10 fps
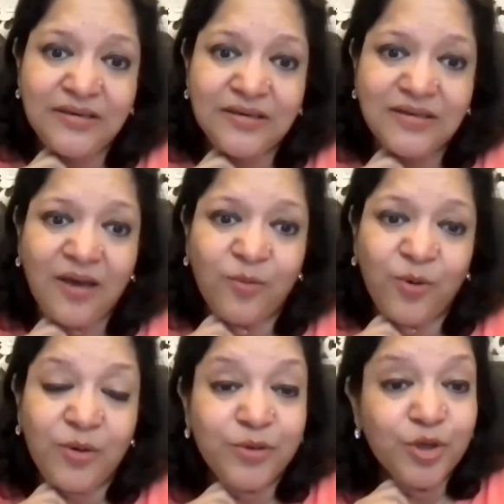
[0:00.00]
years, I
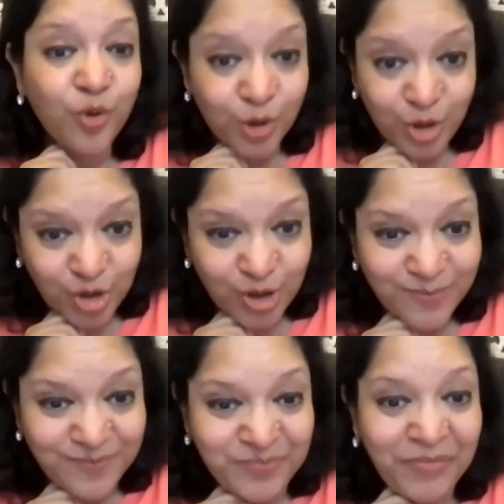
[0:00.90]
work with a
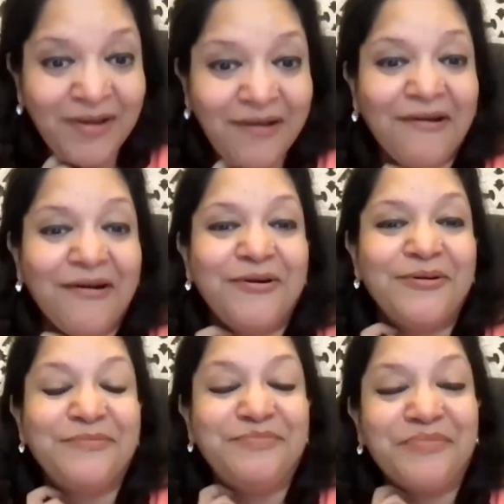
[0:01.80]
coach.
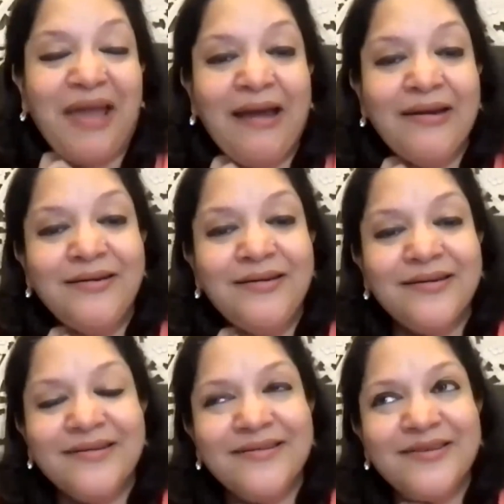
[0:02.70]
You
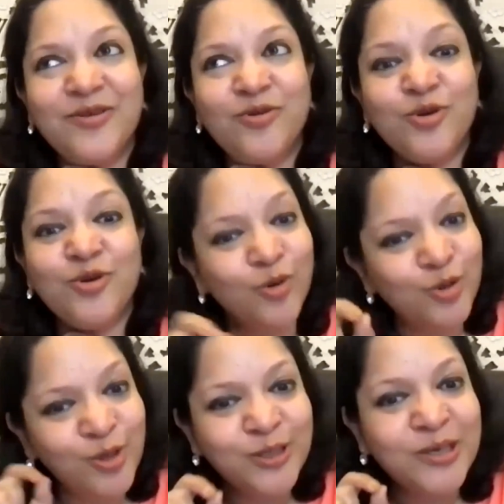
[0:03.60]
know, the
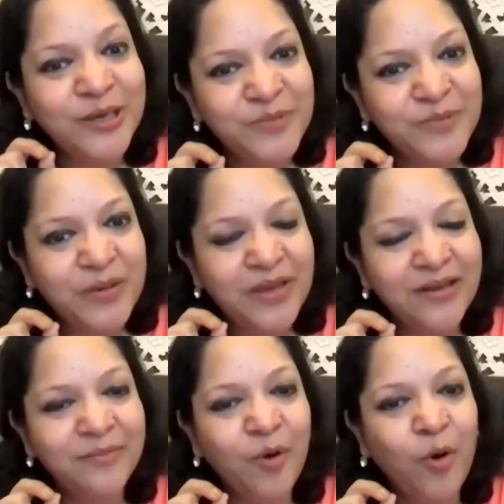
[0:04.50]
coach also keeps
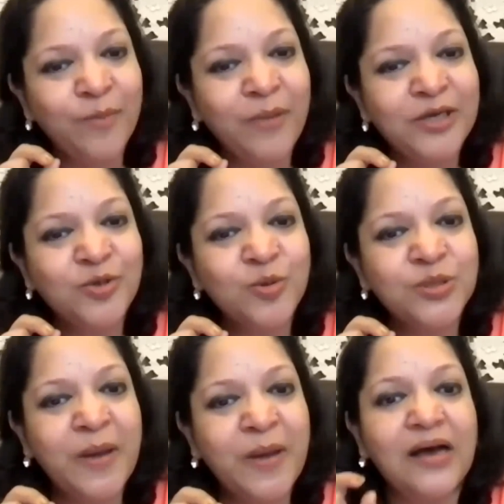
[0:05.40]
me on my
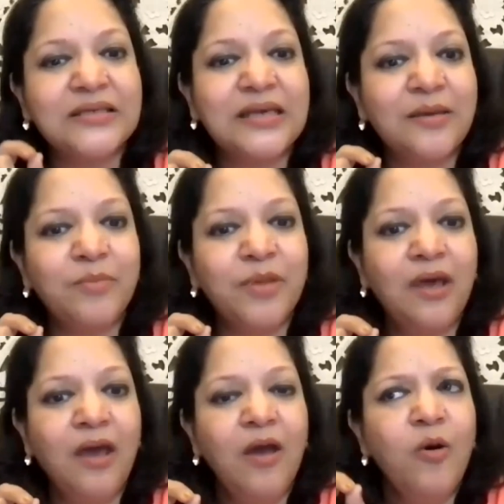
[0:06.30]
toes by asking me,